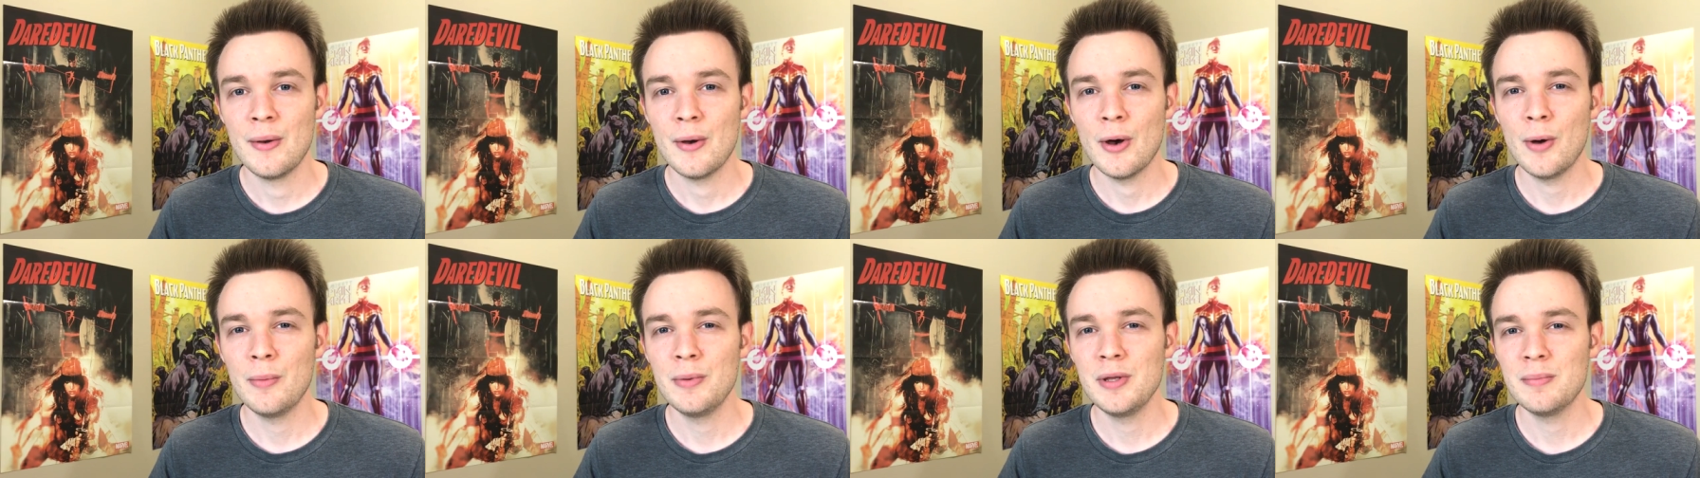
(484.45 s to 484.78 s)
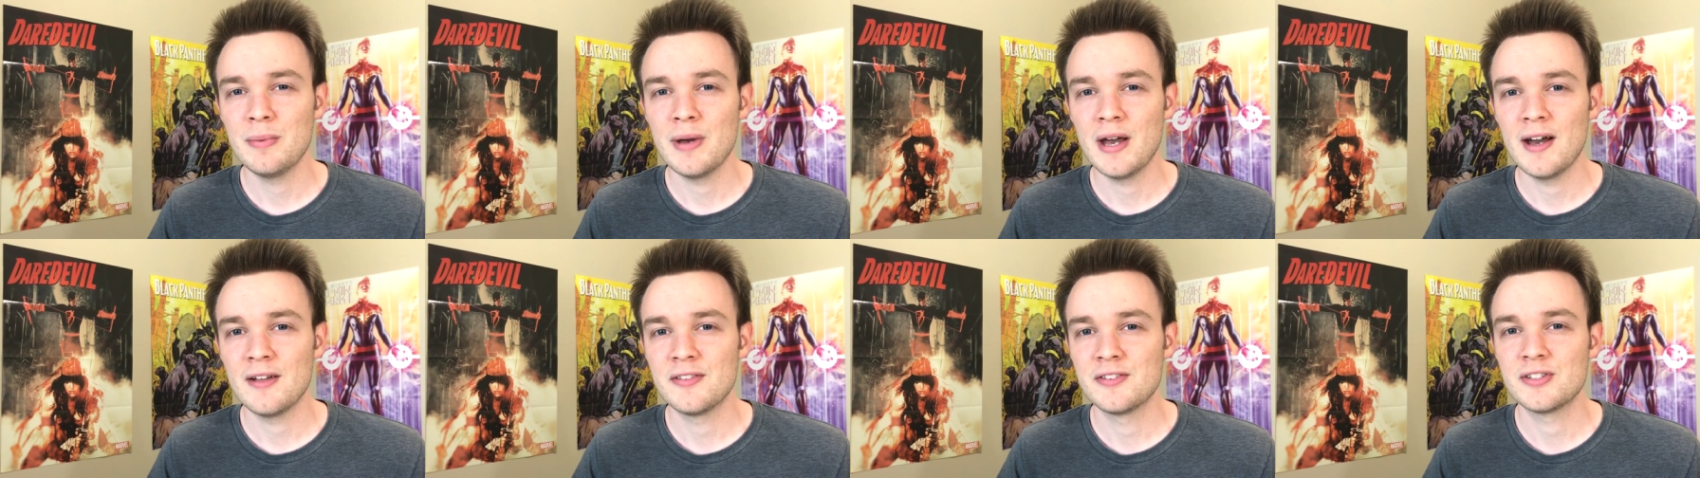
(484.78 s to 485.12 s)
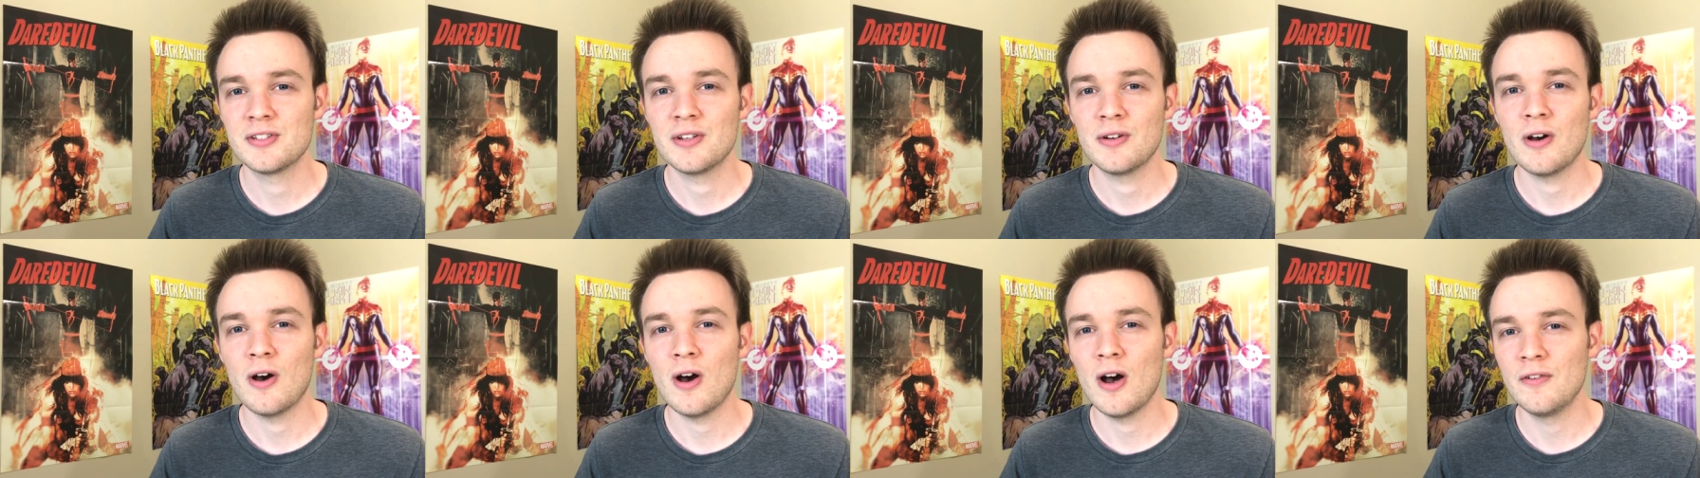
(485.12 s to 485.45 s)
homeopaths
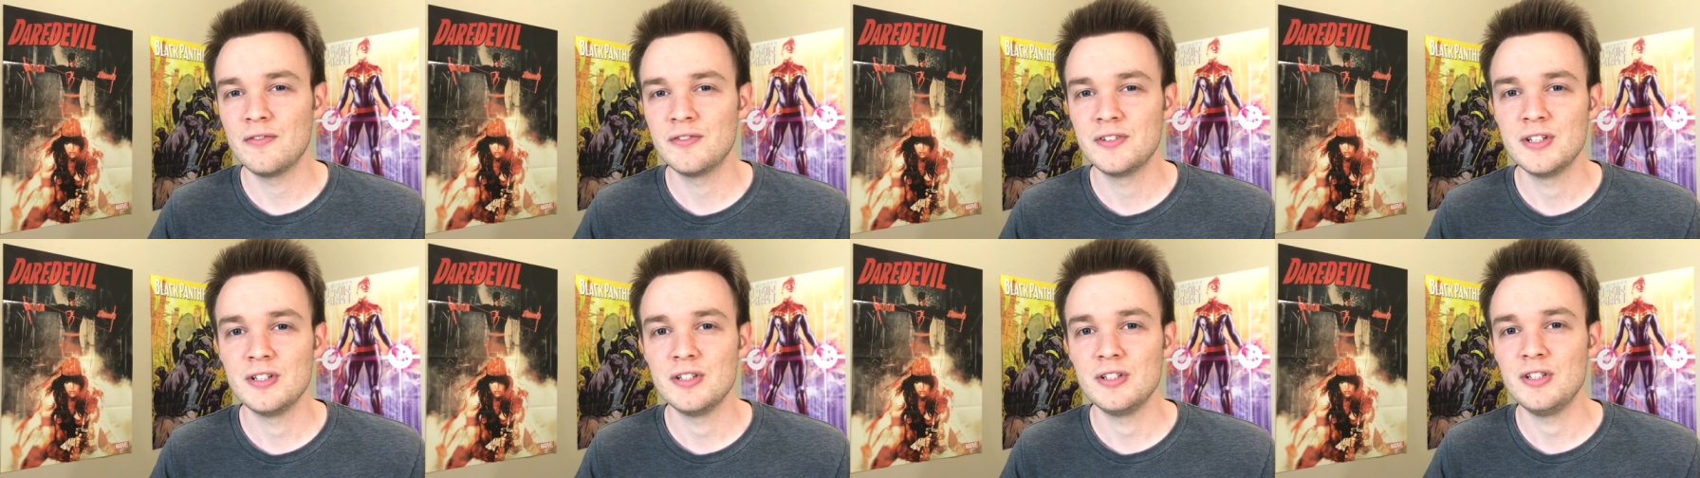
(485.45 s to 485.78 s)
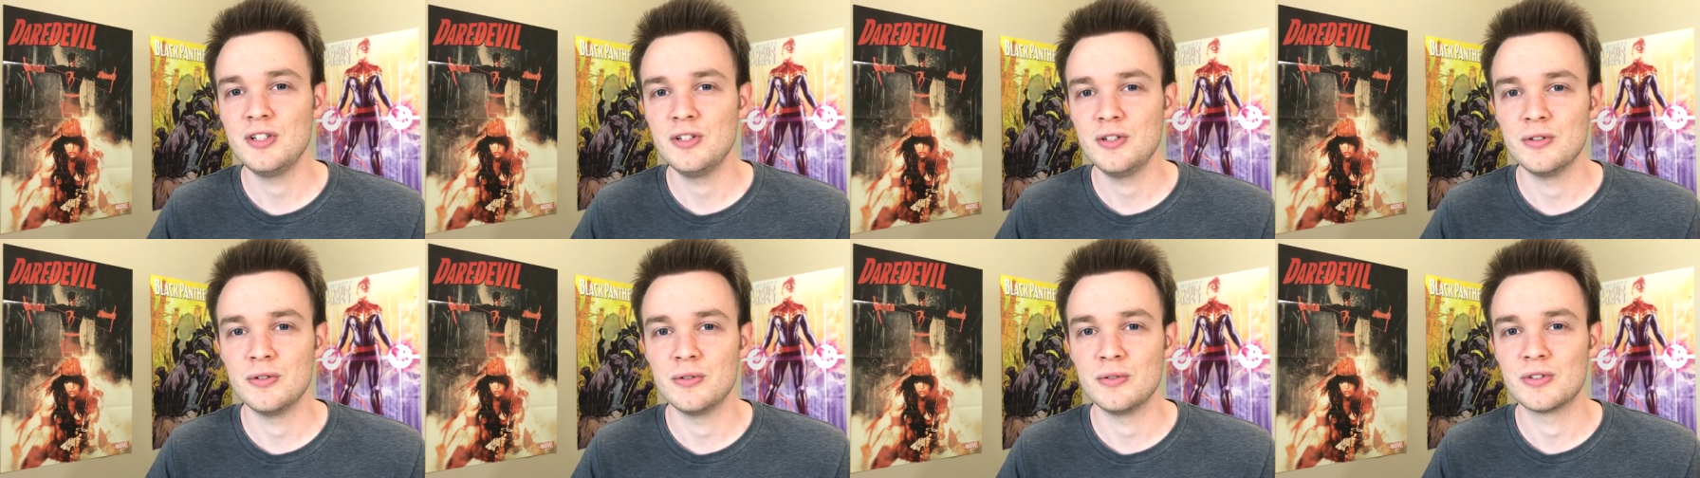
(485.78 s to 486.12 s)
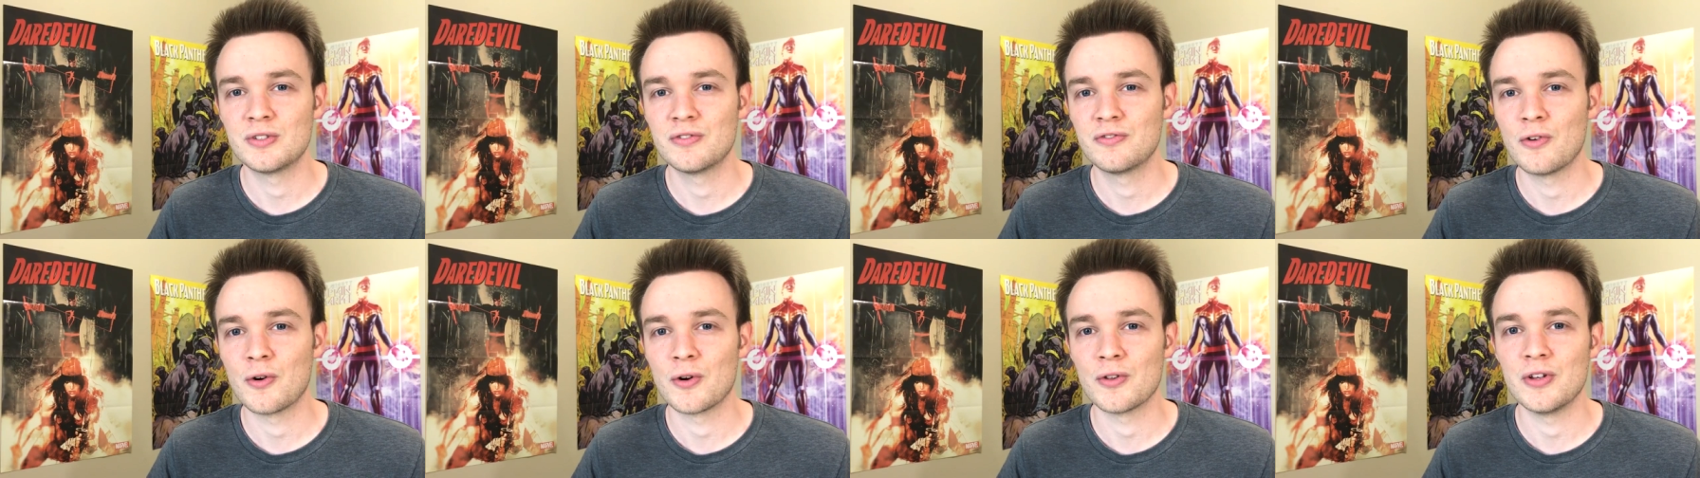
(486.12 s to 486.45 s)
often use
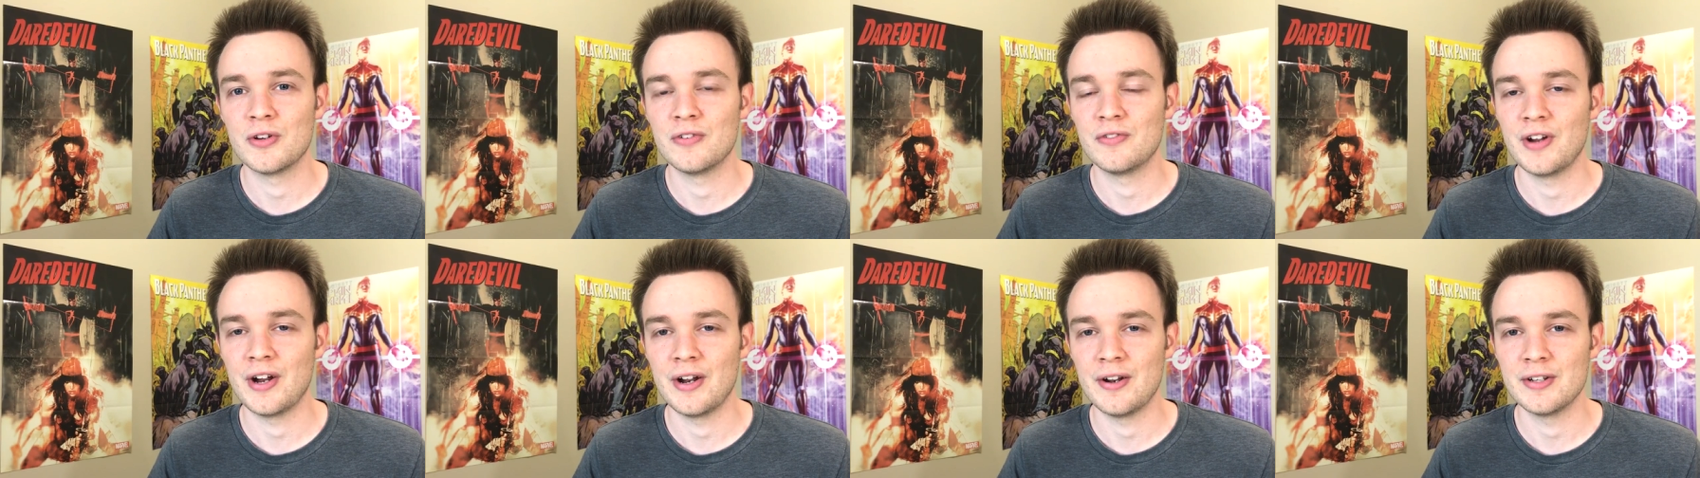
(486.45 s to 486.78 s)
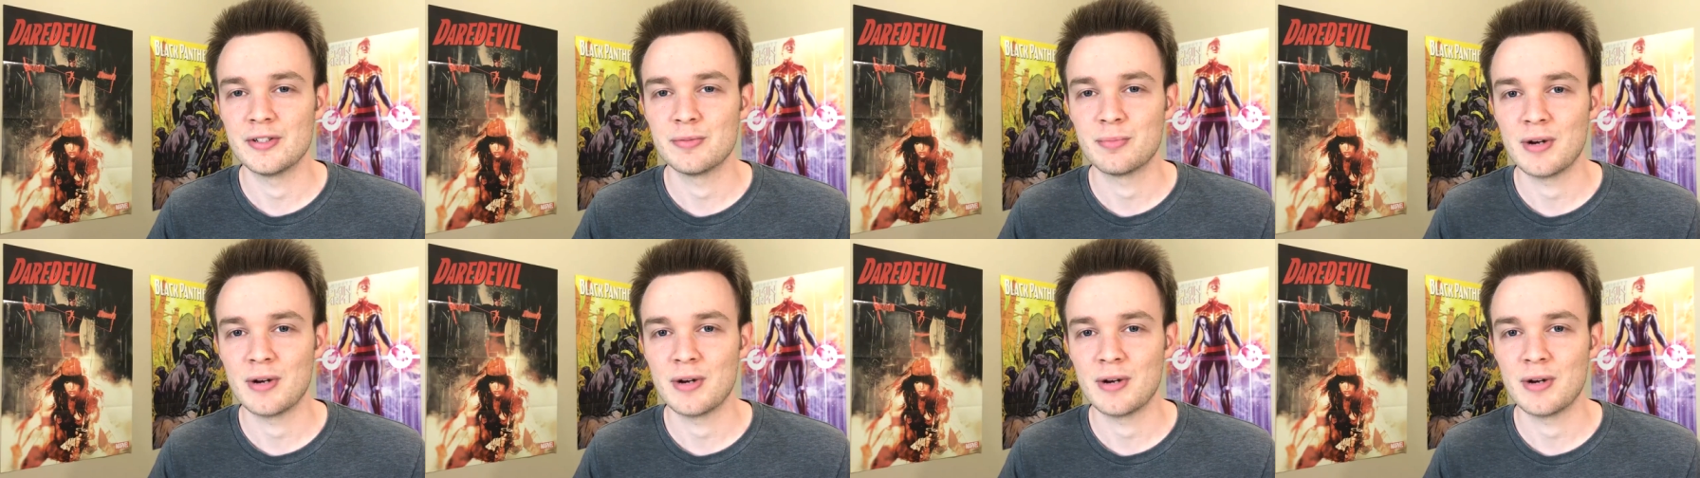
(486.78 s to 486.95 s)
for their various